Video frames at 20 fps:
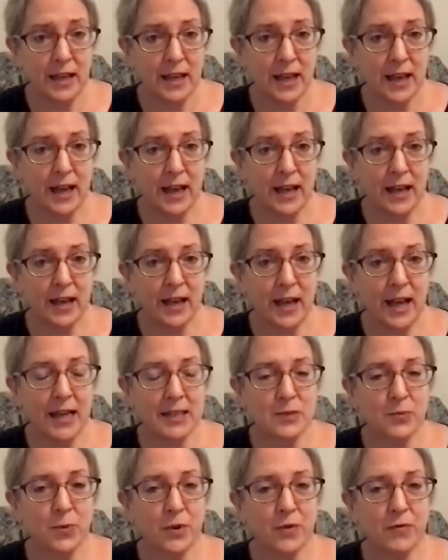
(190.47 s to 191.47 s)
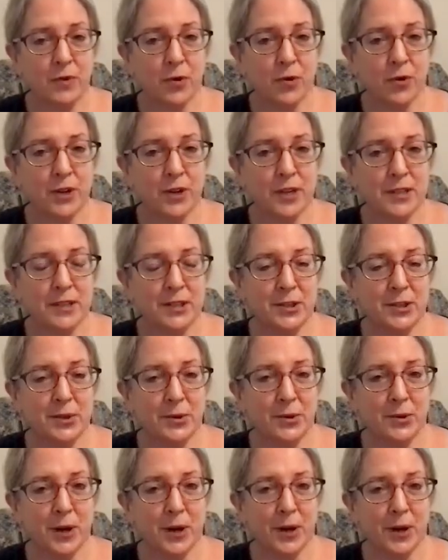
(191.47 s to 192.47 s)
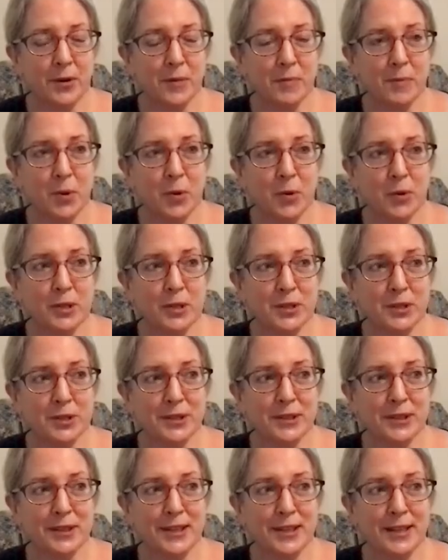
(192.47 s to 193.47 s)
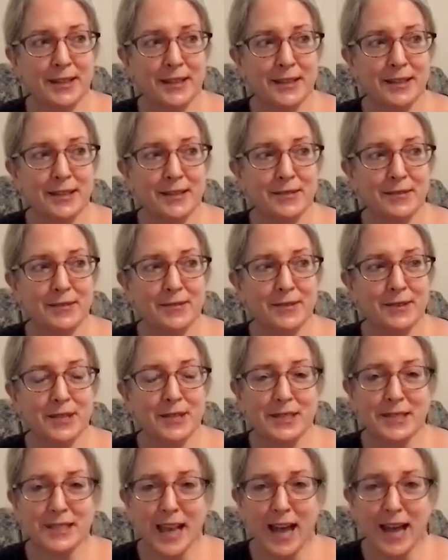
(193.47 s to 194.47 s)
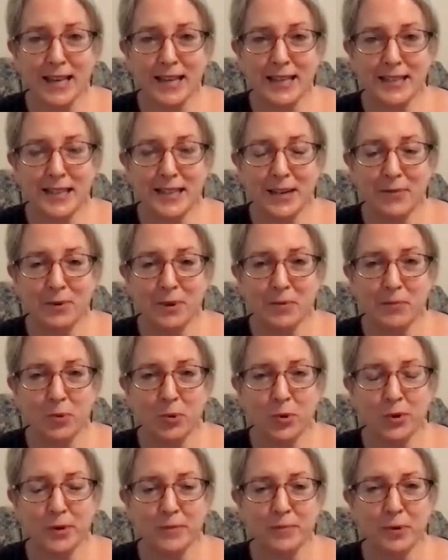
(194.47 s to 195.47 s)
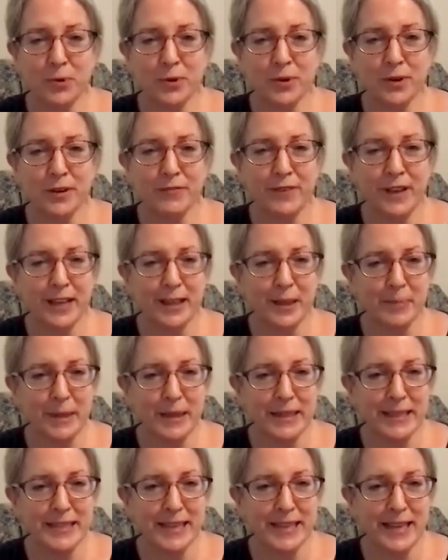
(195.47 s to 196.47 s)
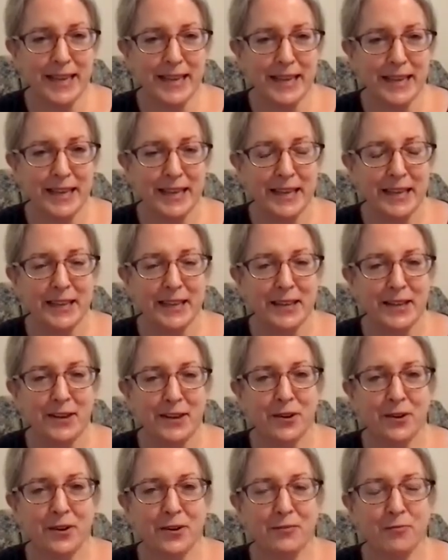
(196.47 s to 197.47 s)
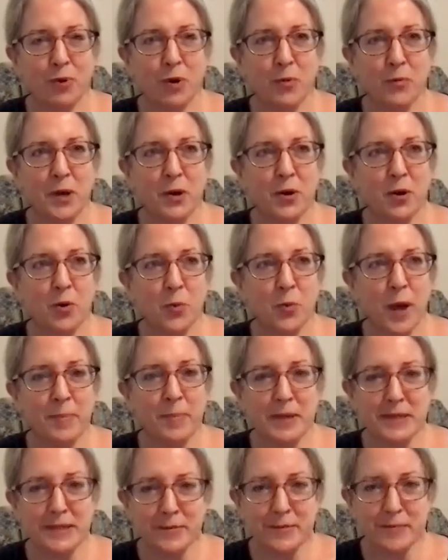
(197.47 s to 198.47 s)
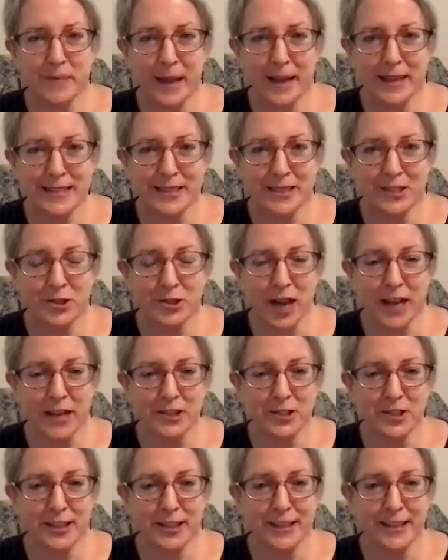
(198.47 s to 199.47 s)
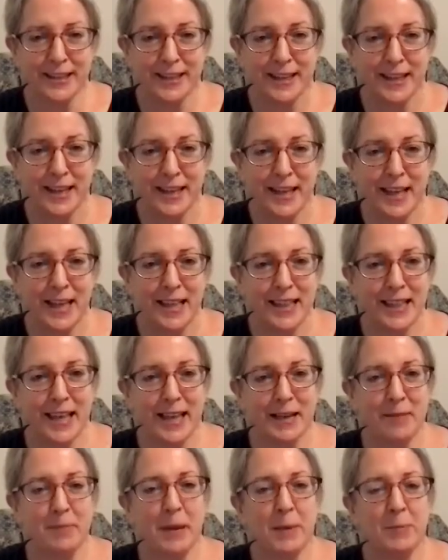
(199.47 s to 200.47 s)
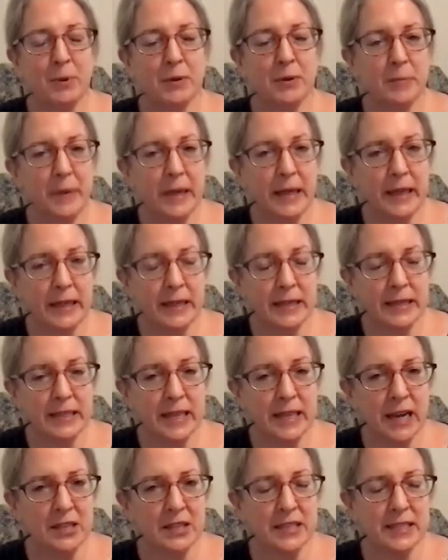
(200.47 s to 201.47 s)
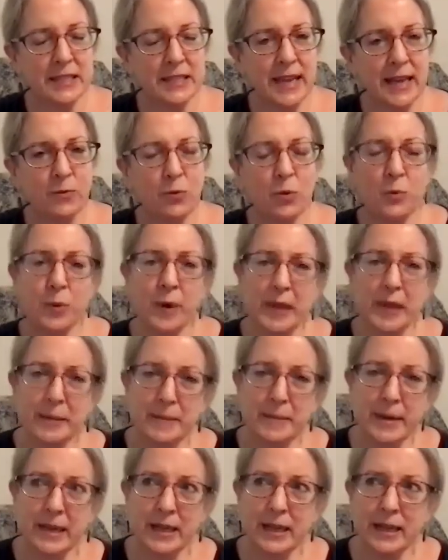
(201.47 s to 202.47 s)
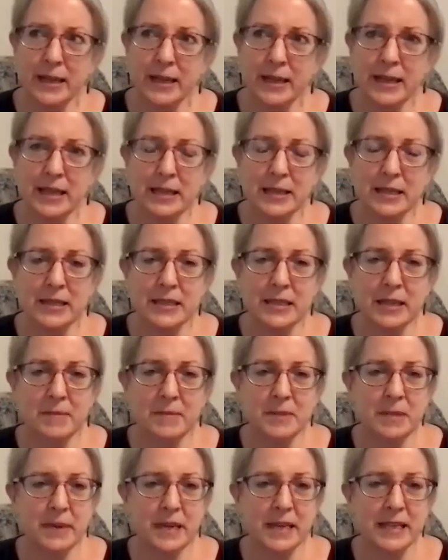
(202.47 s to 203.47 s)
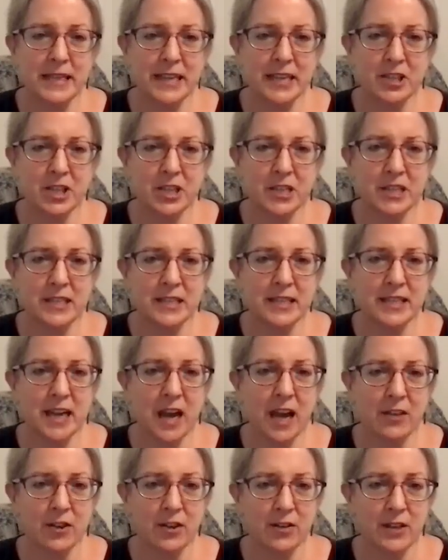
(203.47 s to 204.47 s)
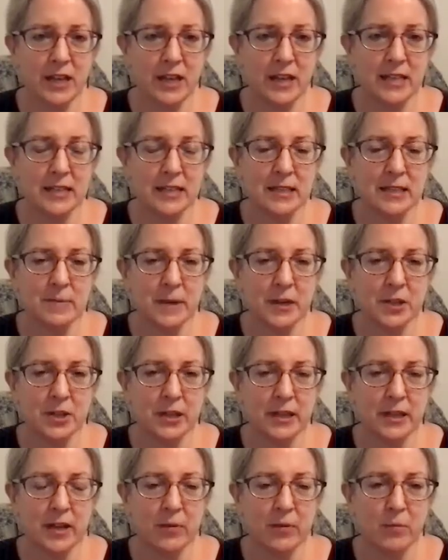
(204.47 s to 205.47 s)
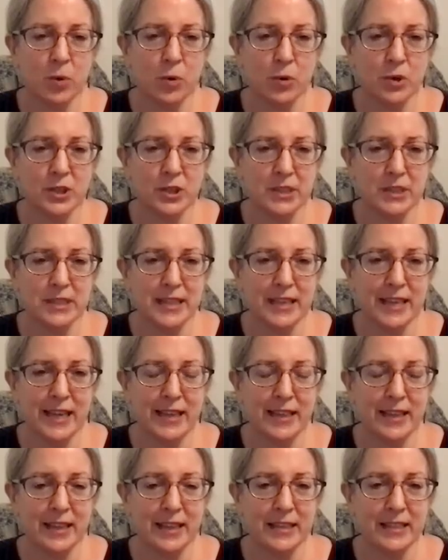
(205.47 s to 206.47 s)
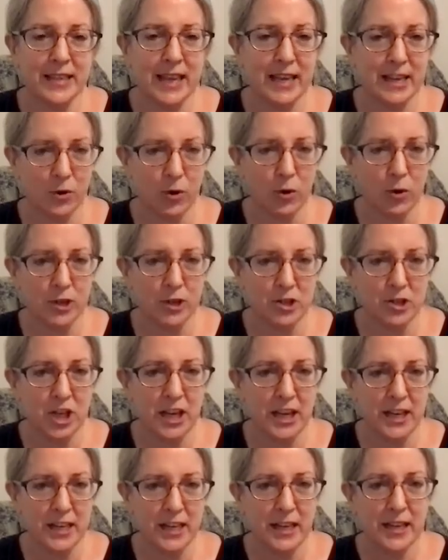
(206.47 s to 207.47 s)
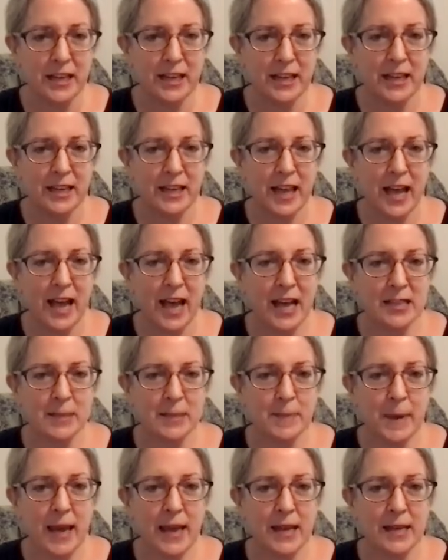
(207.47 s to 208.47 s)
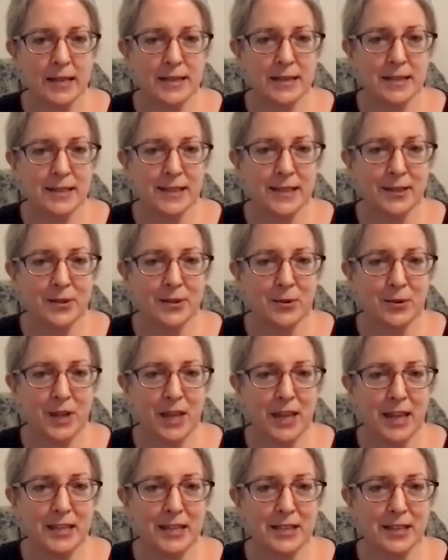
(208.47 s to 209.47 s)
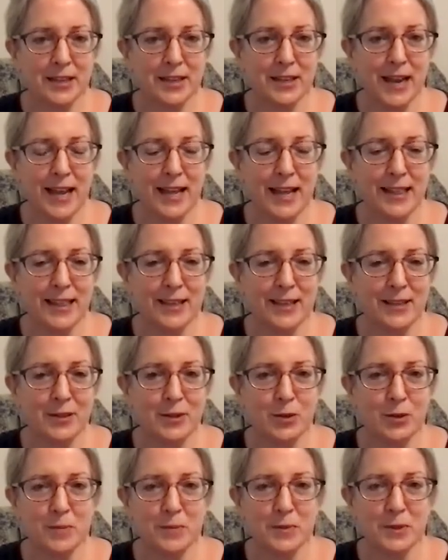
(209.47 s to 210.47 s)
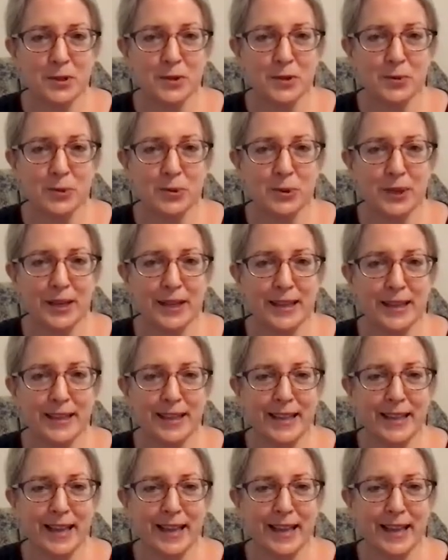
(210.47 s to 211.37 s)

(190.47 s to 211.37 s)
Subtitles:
As we've gone into our modern society with more and more availability of what we call weapons of mass distraction, then people are beginning to understand, well, wait a minute, there seems to be addictions to other things, especially now modern day, the technology aspects, you know, the internet, the doom scrolling,